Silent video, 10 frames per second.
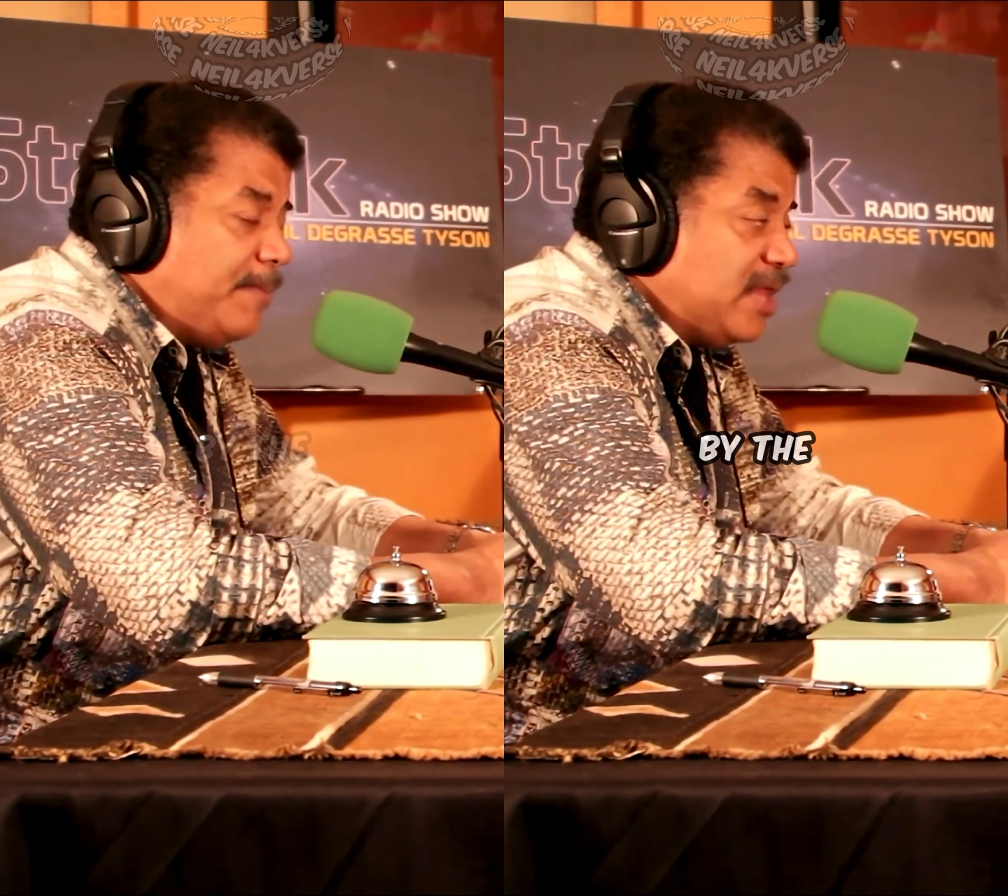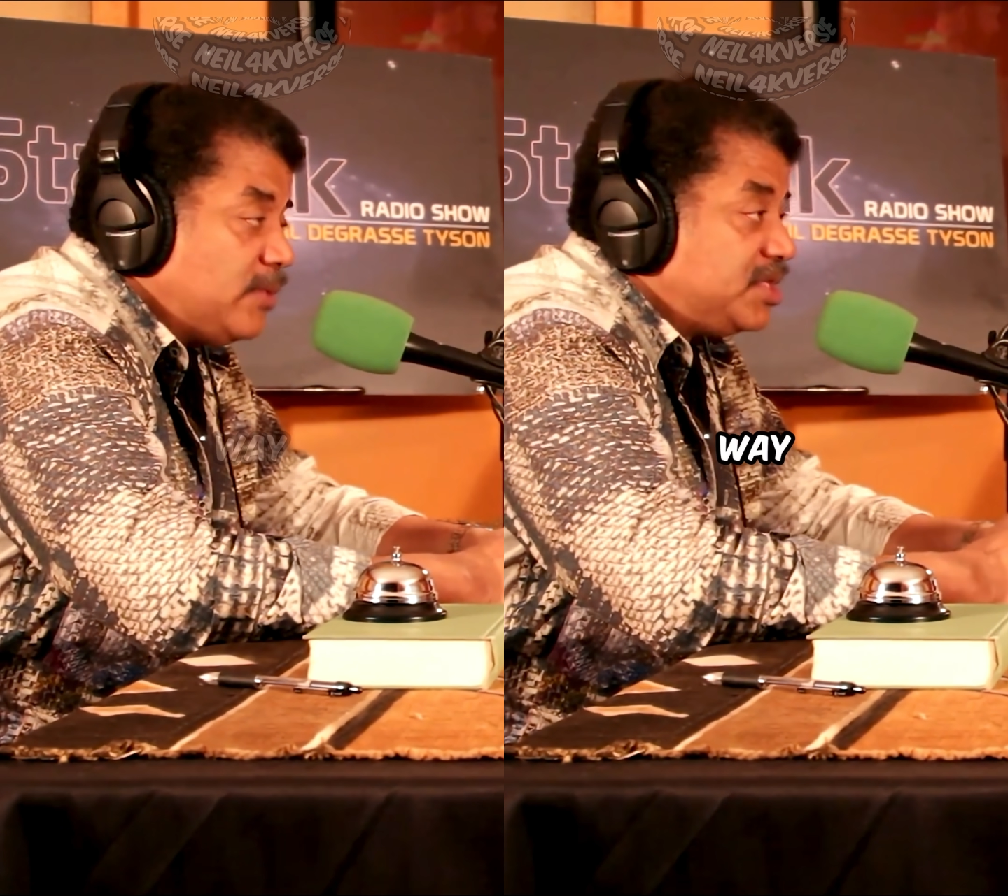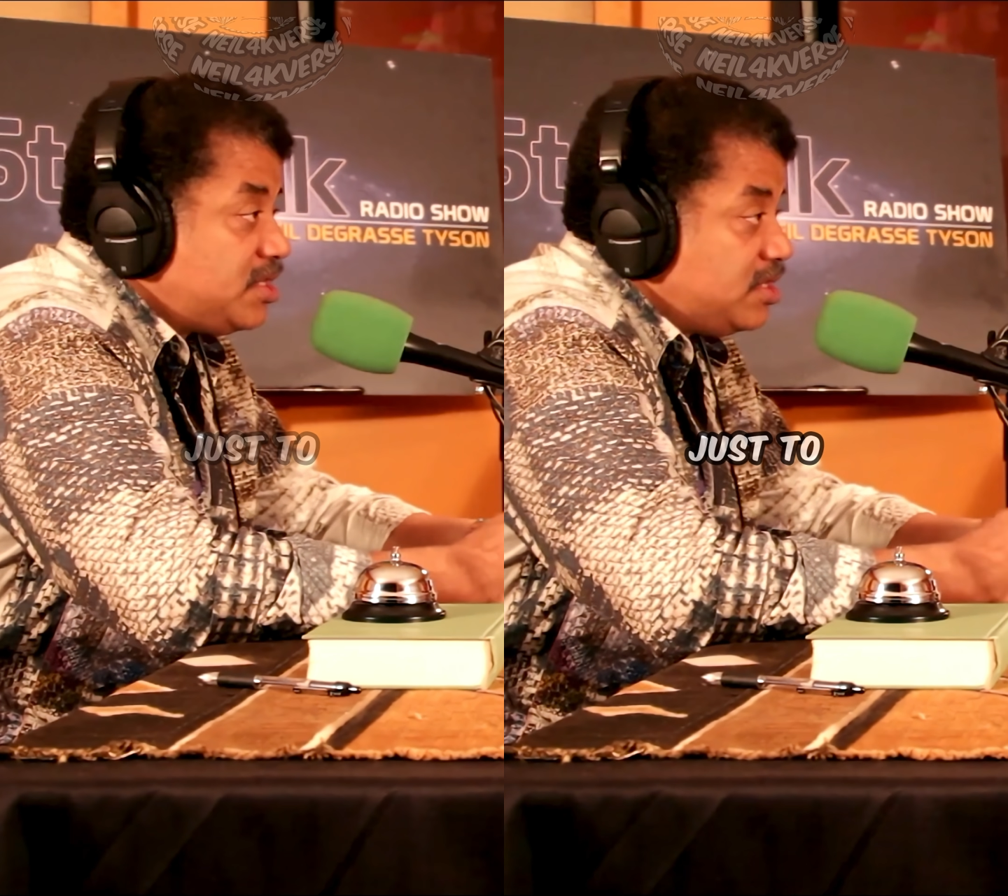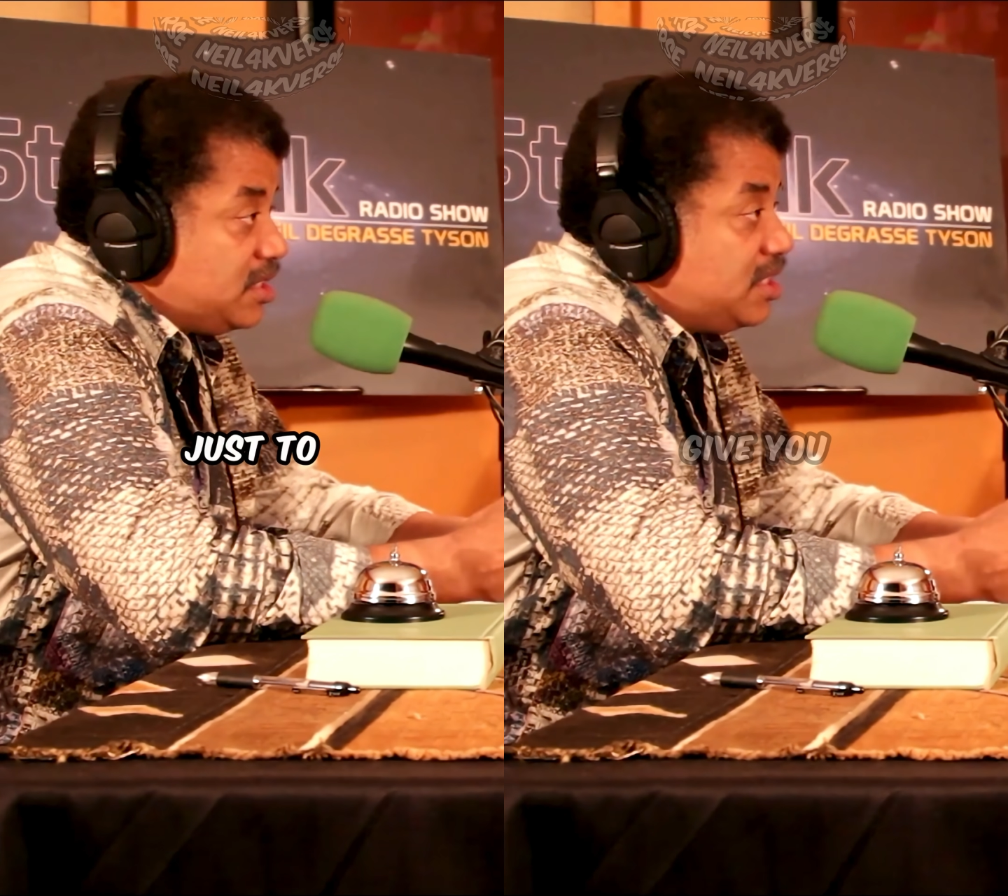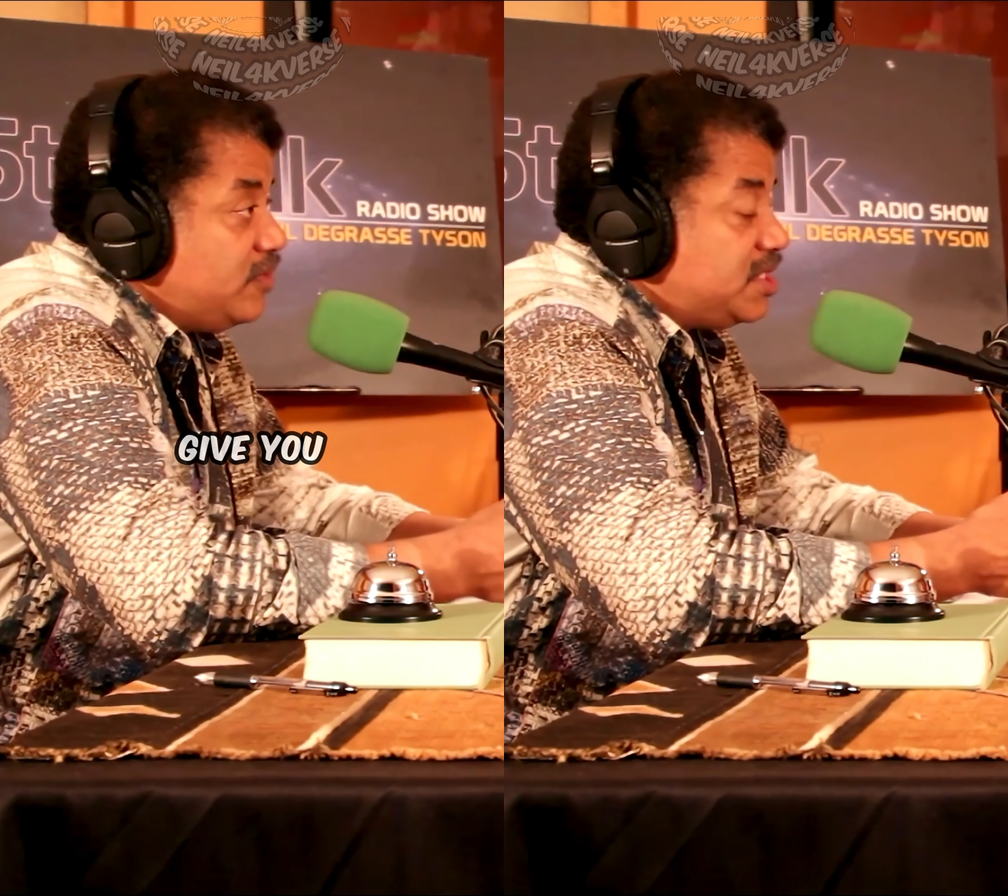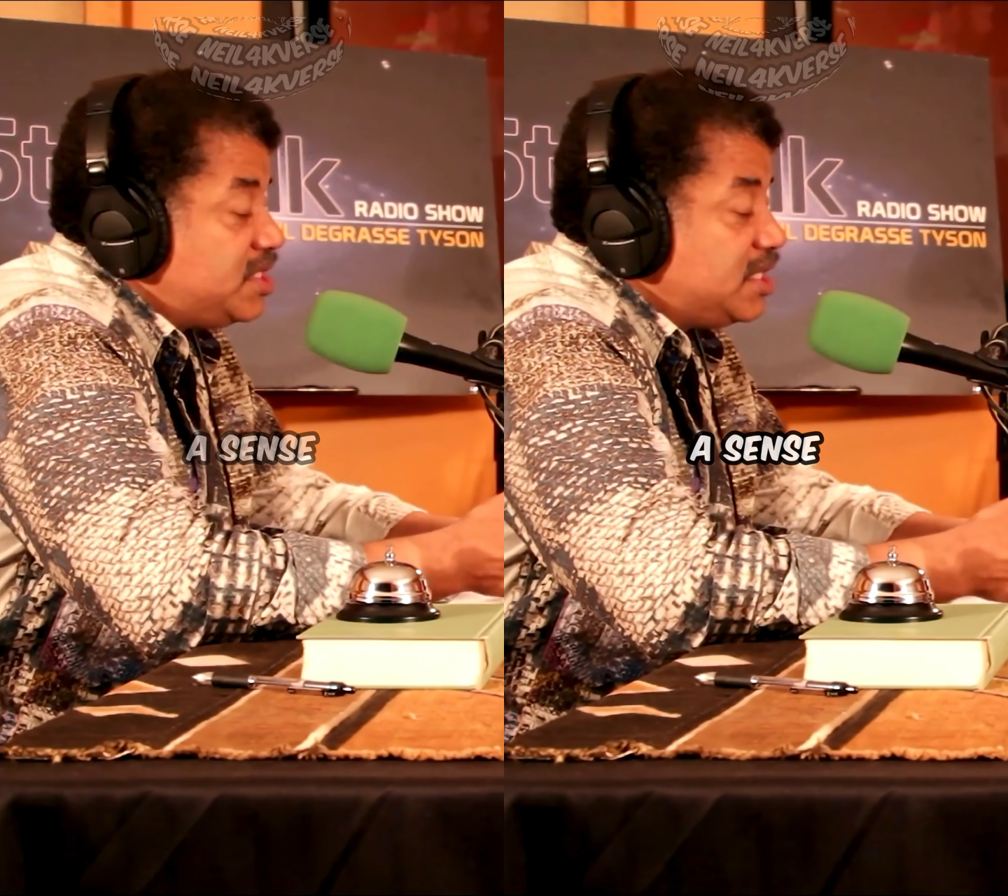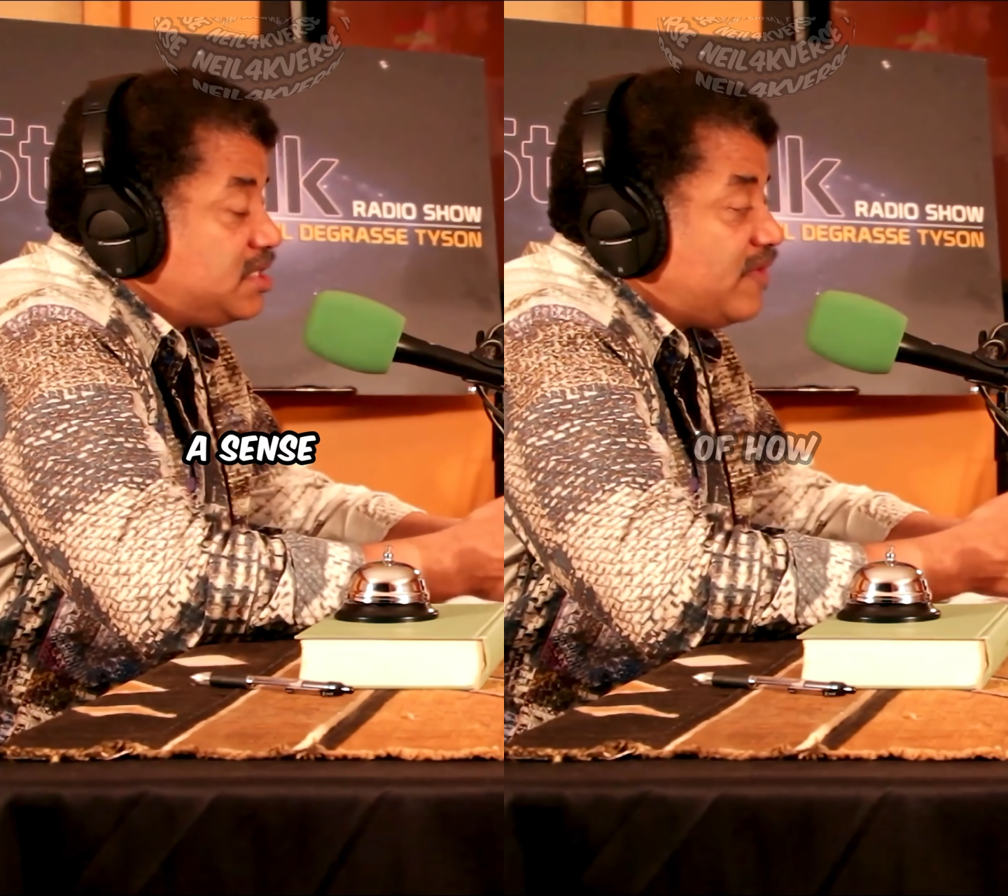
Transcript: uh, by the way, just to give you a sense